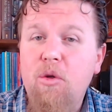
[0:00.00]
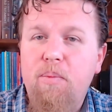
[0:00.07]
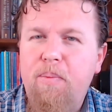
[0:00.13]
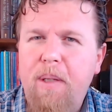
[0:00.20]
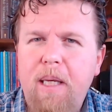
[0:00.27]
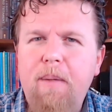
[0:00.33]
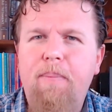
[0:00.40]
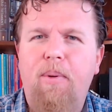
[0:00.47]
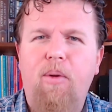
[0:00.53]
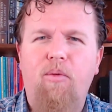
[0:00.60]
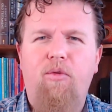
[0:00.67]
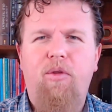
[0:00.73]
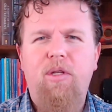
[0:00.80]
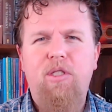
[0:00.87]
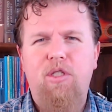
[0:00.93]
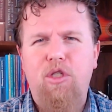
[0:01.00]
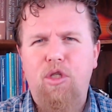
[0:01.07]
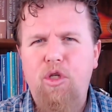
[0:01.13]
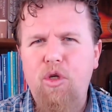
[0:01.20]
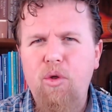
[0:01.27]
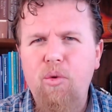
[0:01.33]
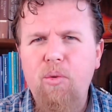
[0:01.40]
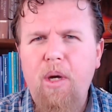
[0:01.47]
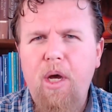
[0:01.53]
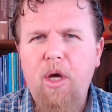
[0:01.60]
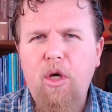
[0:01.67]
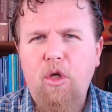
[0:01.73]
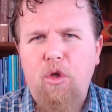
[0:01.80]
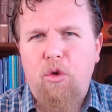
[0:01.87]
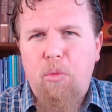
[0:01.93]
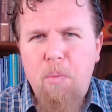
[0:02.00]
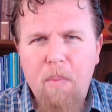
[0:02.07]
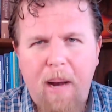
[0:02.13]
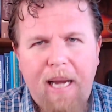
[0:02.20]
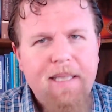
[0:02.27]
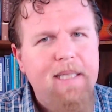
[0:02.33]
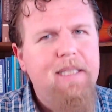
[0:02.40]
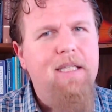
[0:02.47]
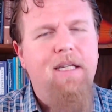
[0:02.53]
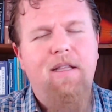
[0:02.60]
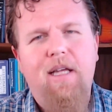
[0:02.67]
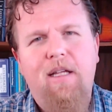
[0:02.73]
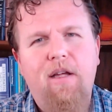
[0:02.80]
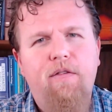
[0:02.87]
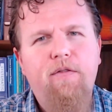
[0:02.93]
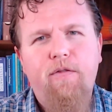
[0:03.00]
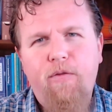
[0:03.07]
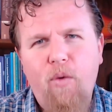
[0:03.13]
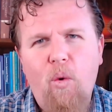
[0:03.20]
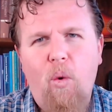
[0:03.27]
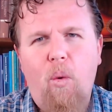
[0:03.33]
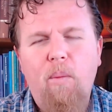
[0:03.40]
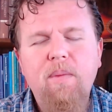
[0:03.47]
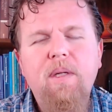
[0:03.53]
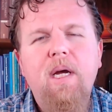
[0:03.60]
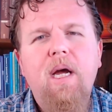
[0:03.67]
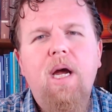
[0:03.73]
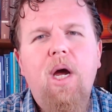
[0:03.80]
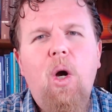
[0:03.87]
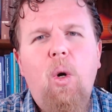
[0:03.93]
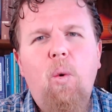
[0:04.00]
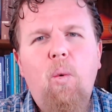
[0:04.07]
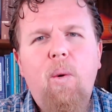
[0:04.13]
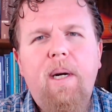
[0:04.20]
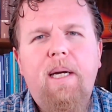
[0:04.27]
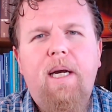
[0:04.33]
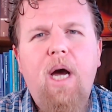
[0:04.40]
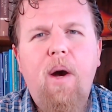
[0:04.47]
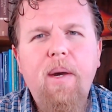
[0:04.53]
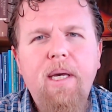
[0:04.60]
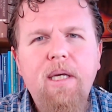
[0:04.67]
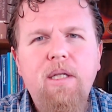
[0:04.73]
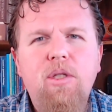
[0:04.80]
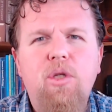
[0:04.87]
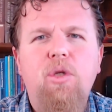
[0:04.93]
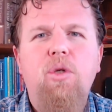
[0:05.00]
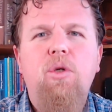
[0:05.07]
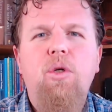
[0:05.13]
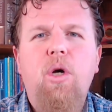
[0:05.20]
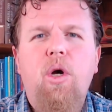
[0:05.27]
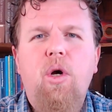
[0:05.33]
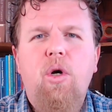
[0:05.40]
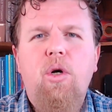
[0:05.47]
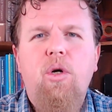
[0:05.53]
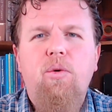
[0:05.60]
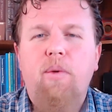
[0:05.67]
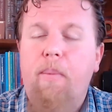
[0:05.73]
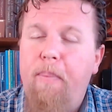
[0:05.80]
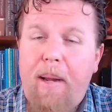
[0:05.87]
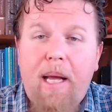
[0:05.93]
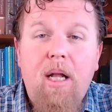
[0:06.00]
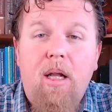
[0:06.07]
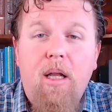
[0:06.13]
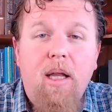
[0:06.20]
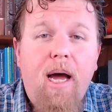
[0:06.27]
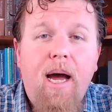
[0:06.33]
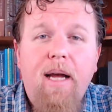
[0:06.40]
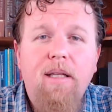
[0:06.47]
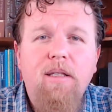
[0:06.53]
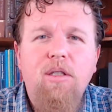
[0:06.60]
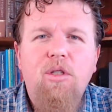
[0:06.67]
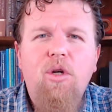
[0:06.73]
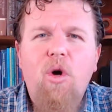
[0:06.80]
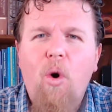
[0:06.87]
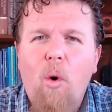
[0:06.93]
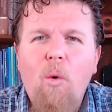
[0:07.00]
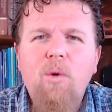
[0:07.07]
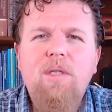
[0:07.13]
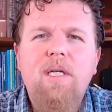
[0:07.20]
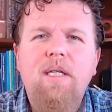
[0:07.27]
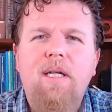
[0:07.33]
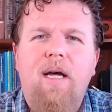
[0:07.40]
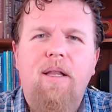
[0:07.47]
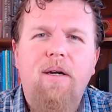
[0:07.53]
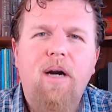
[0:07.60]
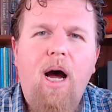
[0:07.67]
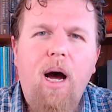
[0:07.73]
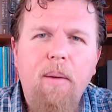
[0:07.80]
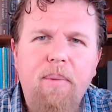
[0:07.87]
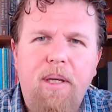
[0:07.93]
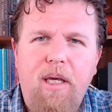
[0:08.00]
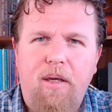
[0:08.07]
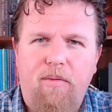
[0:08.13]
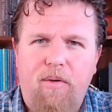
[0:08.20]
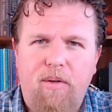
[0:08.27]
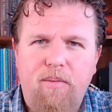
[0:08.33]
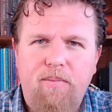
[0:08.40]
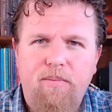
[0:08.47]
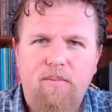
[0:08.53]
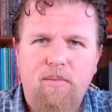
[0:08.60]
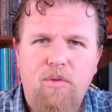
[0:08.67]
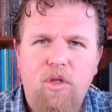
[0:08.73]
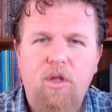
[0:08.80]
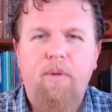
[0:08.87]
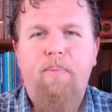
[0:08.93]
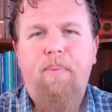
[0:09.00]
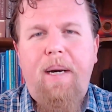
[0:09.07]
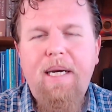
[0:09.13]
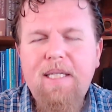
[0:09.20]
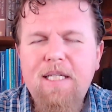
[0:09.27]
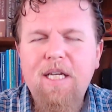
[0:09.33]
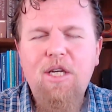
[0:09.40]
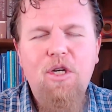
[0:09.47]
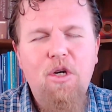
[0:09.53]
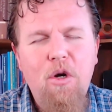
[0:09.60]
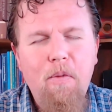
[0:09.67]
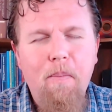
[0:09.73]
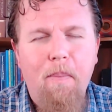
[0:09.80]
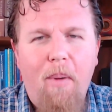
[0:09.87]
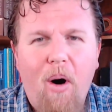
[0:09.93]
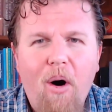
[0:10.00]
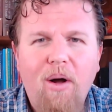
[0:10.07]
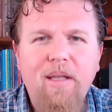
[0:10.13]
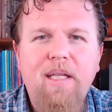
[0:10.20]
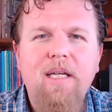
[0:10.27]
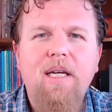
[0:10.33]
people, this new humanity that had formed, were going to rebel and cause another upheaval. So the basic command